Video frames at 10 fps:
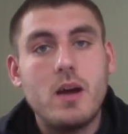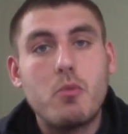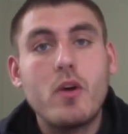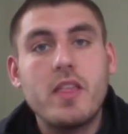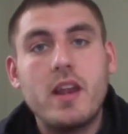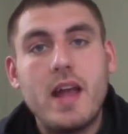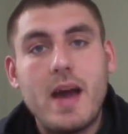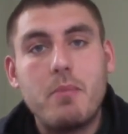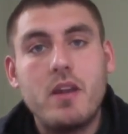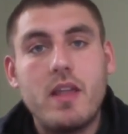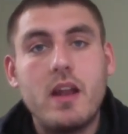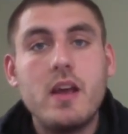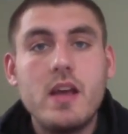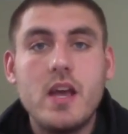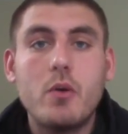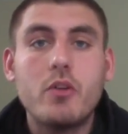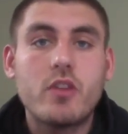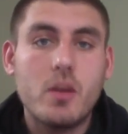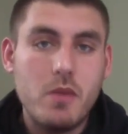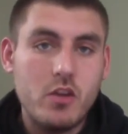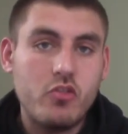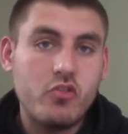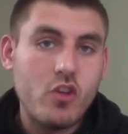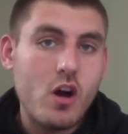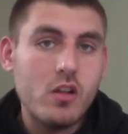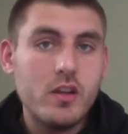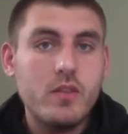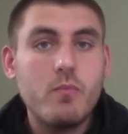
point that it happened that it was going to be a solid